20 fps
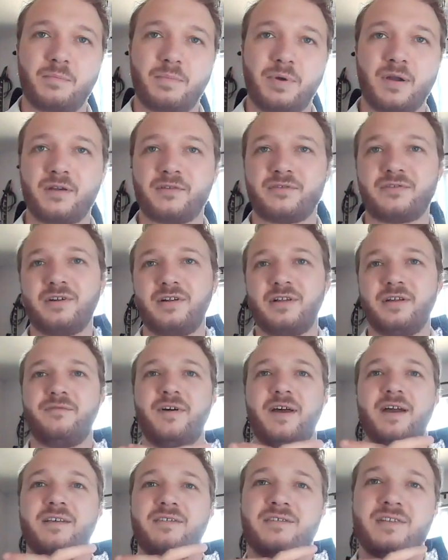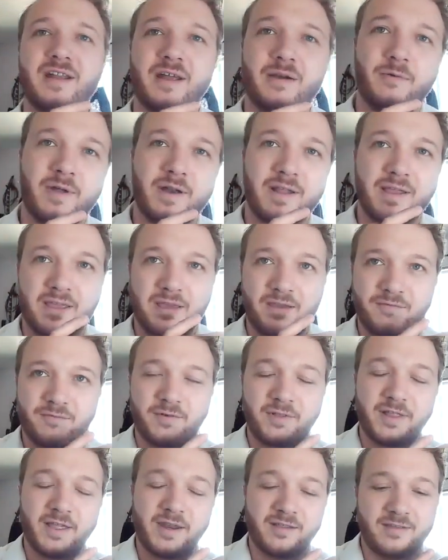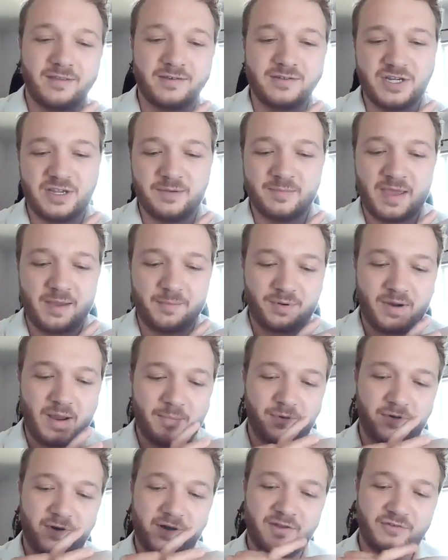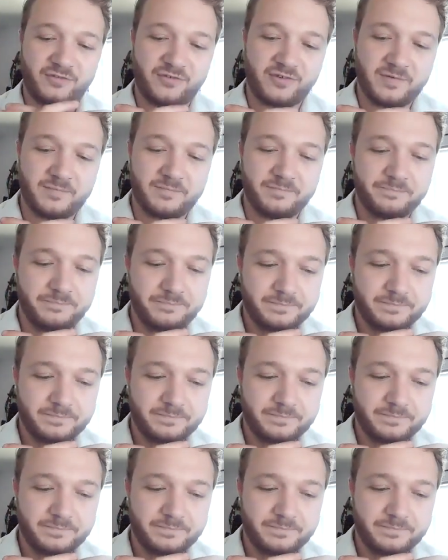personal advice that I want to give related to GMAT preparation.